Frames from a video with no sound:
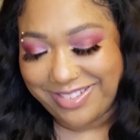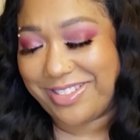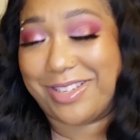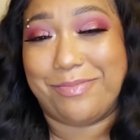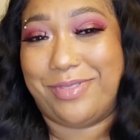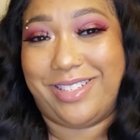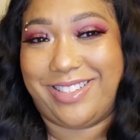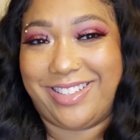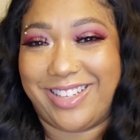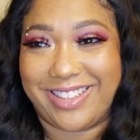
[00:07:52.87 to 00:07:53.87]
just gonna put it
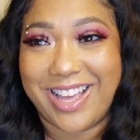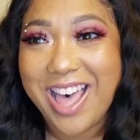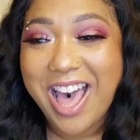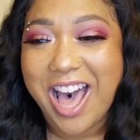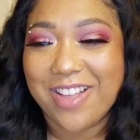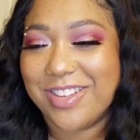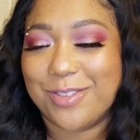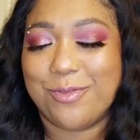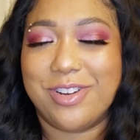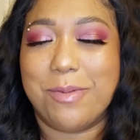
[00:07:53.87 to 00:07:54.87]
to you like that. I'm
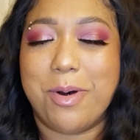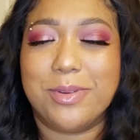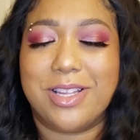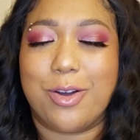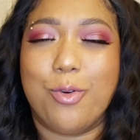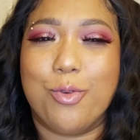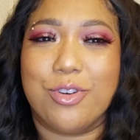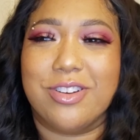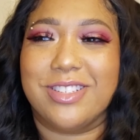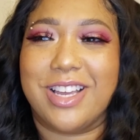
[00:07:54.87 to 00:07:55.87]
just weird. I'm almost like a
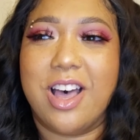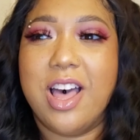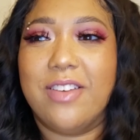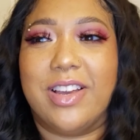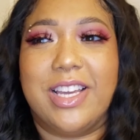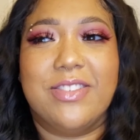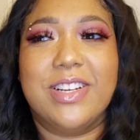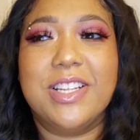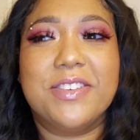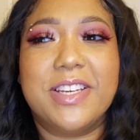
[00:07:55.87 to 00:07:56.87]
hoarder. It's like I get
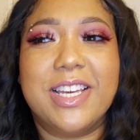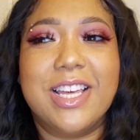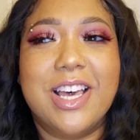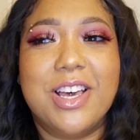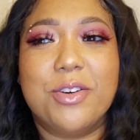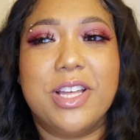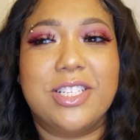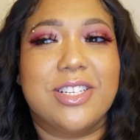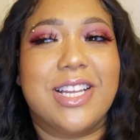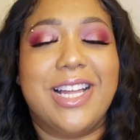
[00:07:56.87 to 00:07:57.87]
rid of it. It
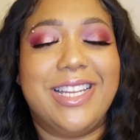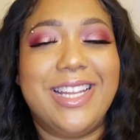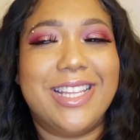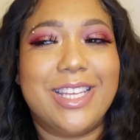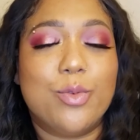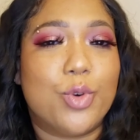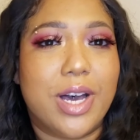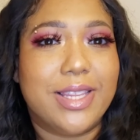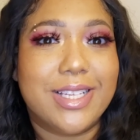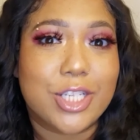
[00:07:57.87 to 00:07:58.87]
turns out I need it. Then
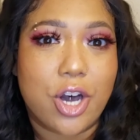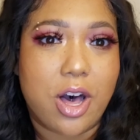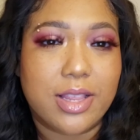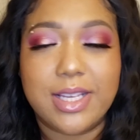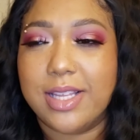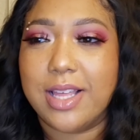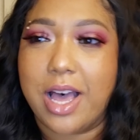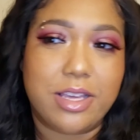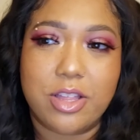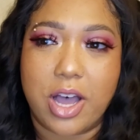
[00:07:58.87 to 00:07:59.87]
what? Then it's gone. Then
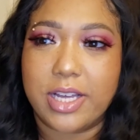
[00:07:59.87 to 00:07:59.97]
you know